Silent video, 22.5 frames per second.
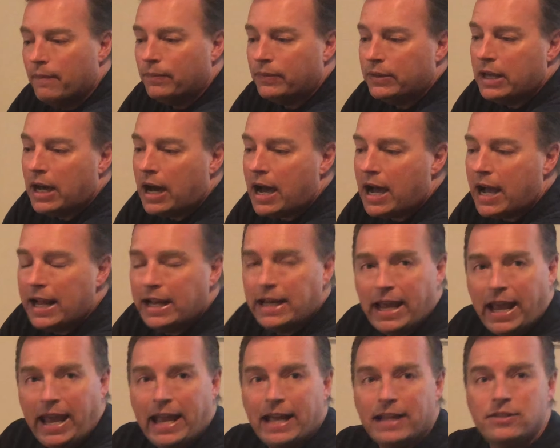
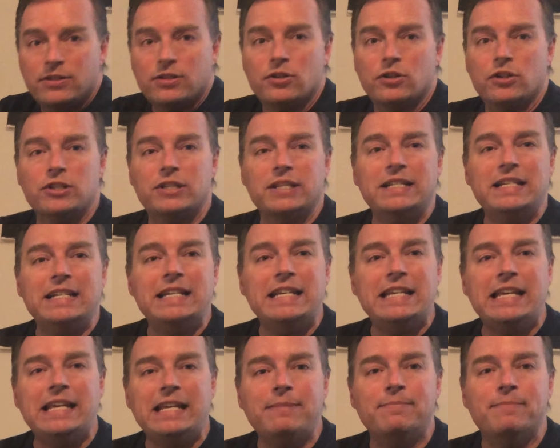God answers
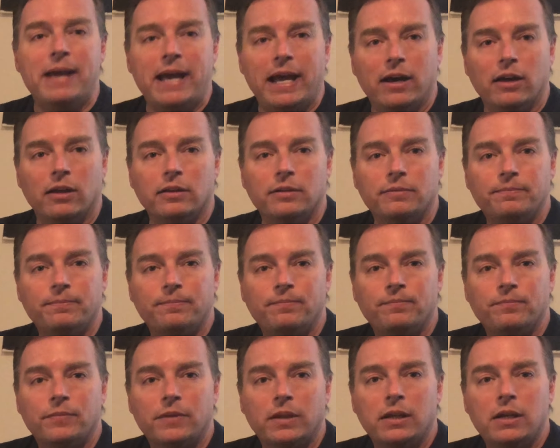knee-mail.
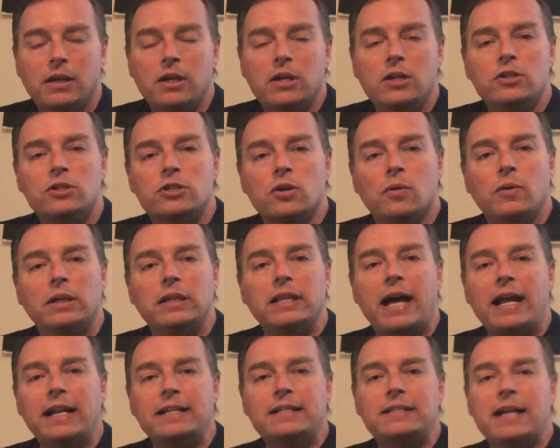So a
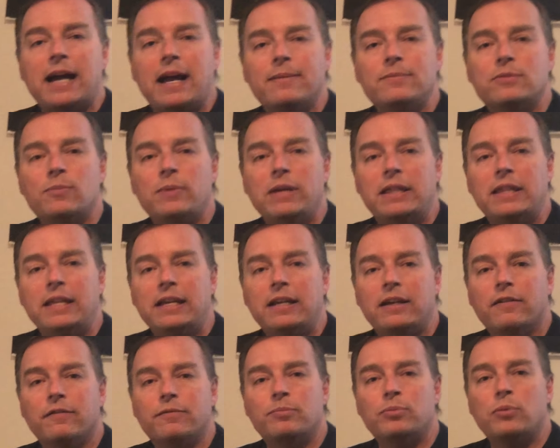lot of times we think
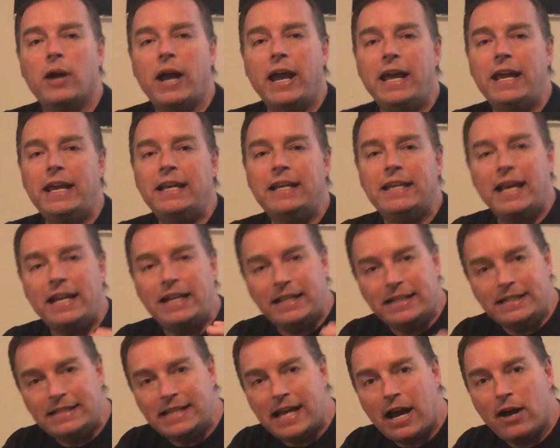of praying,
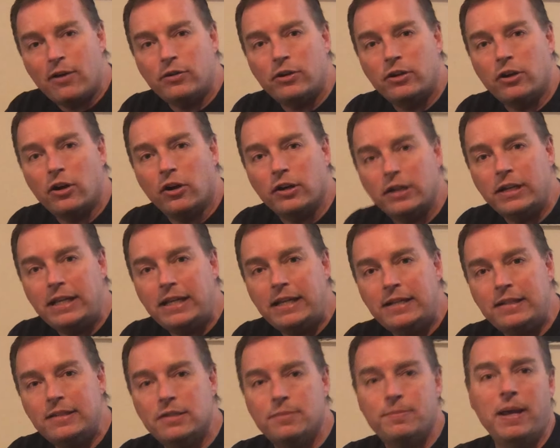getting down on our
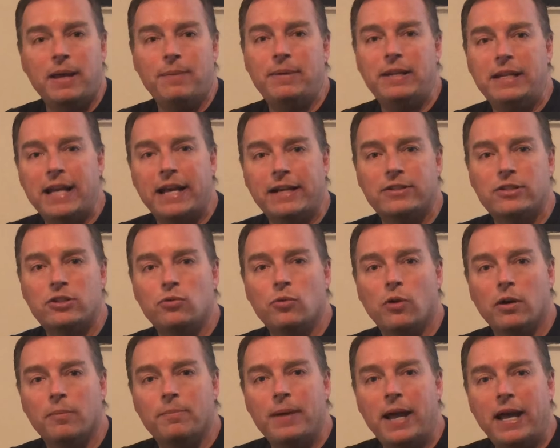knees, maybe next to
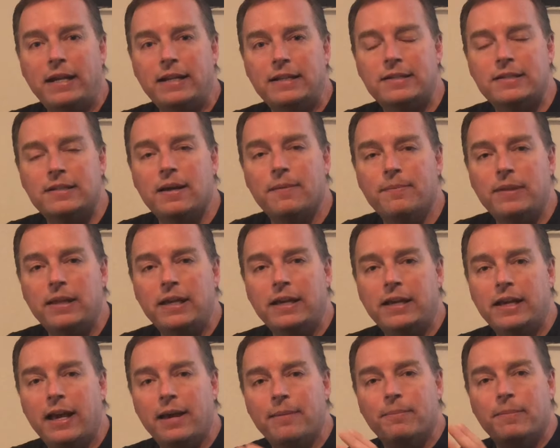our bed and
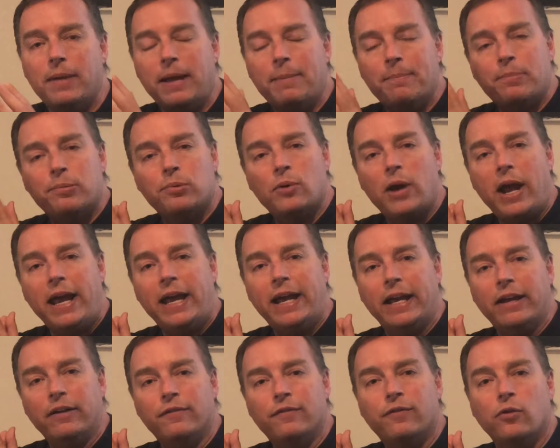something, and, and
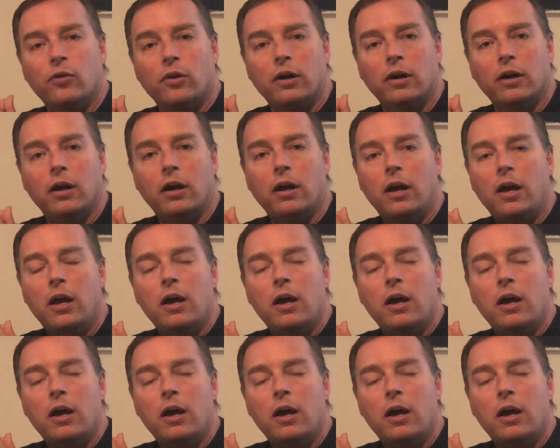praying for